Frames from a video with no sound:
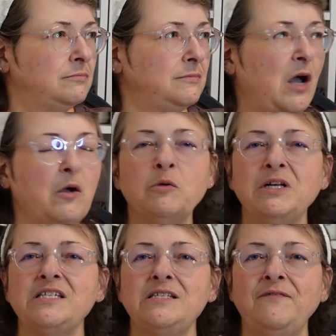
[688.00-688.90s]
now I want
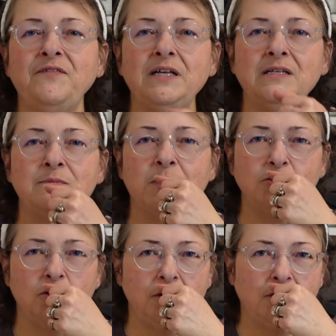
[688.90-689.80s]
to sniff it. It smells
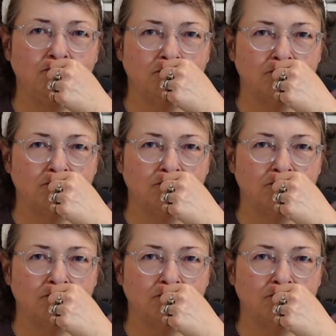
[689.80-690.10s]
so good.